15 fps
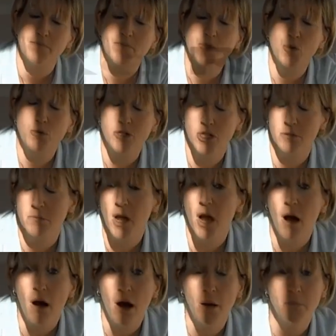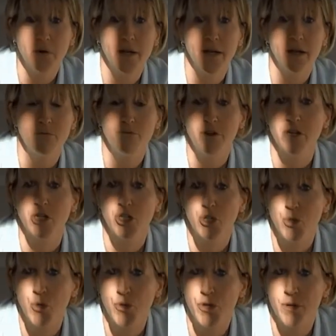talk to them calmly,
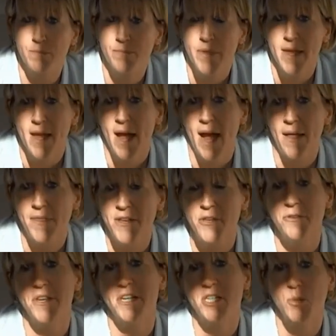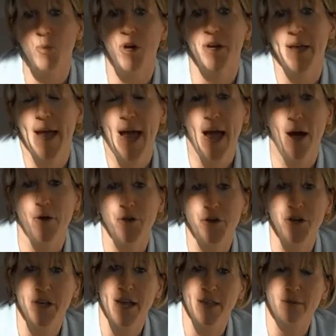reassure them, and then you need to work out how you're
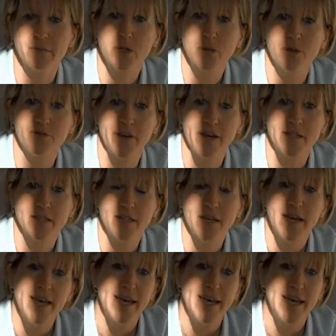going to get them to a vet.